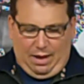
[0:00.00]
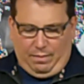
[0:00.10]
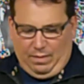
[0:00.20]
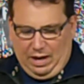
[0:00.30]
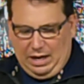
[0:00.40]

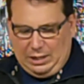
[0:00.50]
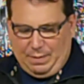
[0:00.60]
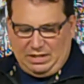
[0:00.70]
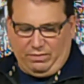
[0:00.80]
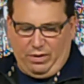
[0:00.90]
Um,
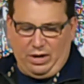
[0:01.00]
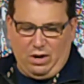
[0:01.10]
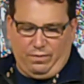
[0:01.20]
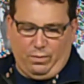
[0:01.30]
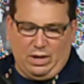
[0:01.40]
inexpensive
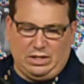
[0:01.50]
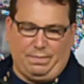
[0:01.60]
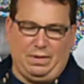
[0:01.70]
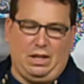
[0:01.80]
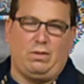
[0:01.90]
radio if you want
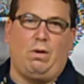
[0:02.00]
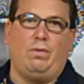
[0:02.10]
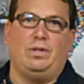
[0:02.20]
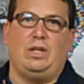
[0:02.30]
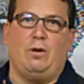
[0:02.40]
something to
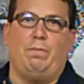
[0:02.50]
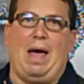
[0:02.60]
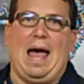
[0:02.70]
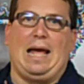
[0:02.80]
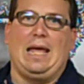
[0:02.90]
throw into your
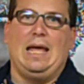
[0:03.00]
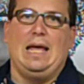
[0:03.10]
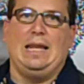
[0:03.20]
bag